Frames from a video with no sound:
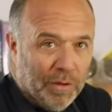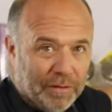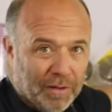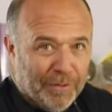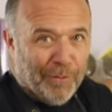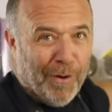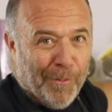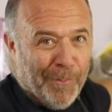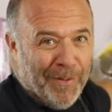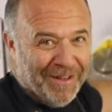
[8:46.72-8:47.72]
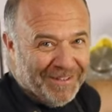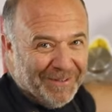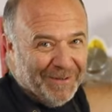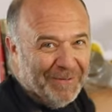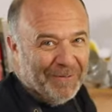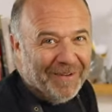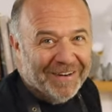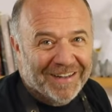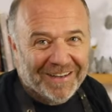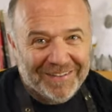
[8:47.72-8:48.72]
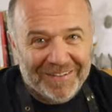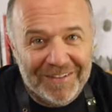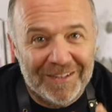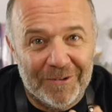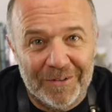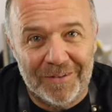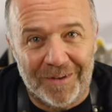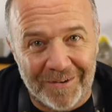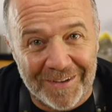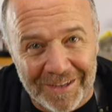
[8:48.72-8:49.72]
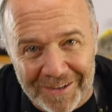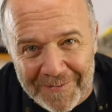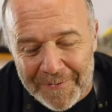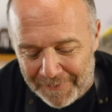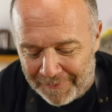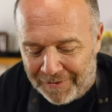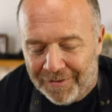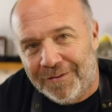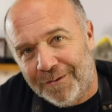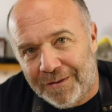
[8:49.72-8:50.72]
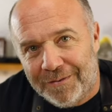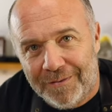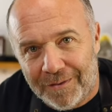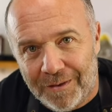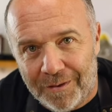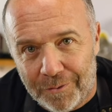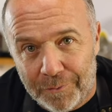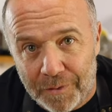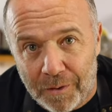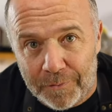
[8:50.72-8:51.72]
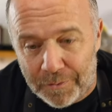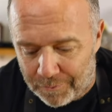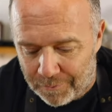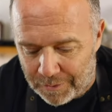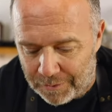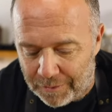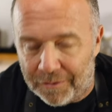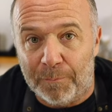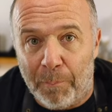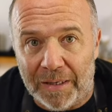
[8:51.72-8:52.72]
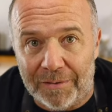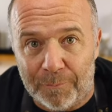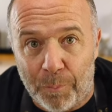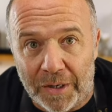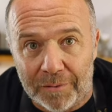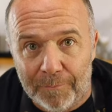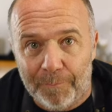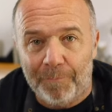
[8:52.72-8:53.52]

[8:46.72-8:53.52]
will tell you how much Fahrenheit degrees are, okay? So let's take it out of the oven and let's bake this bread.